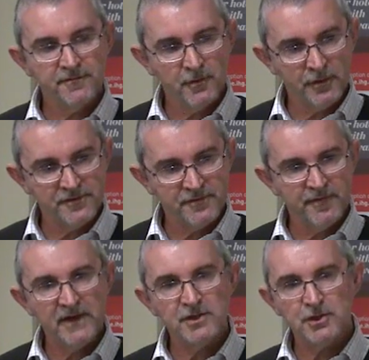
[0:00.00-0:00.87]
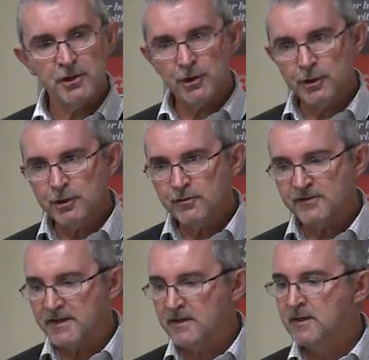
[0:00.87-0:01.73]
of conservation and
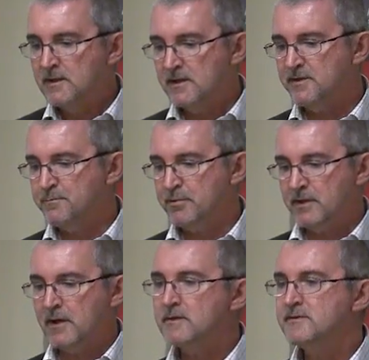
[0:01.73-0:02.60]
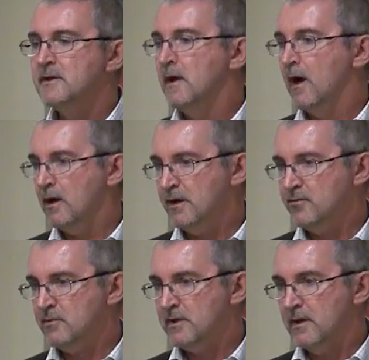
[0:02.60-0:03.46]
using these products, a
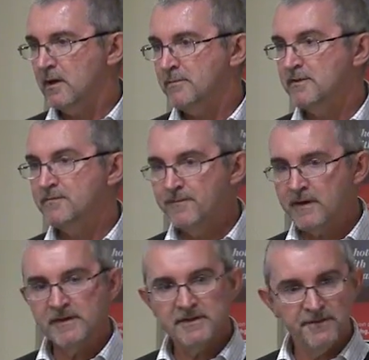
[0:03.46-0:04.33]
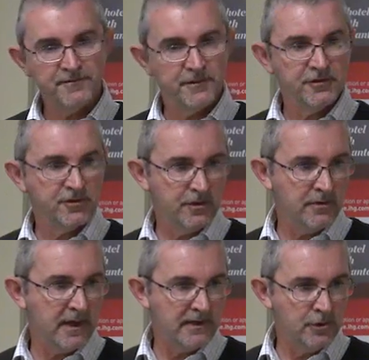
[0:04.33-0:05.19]
hydraulic lime is very different
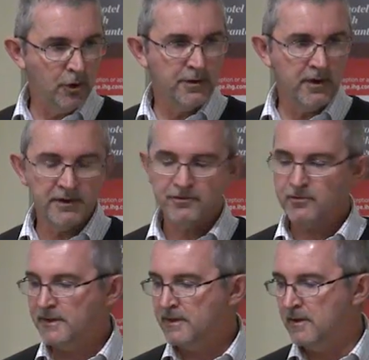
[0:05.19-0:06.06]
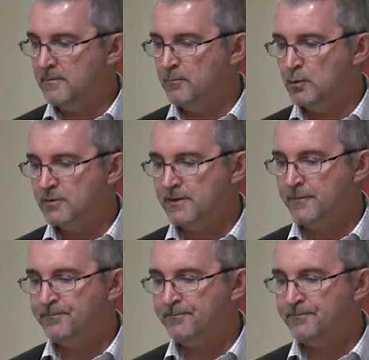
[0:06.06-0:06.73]
to a non-hydraulic lime mortar.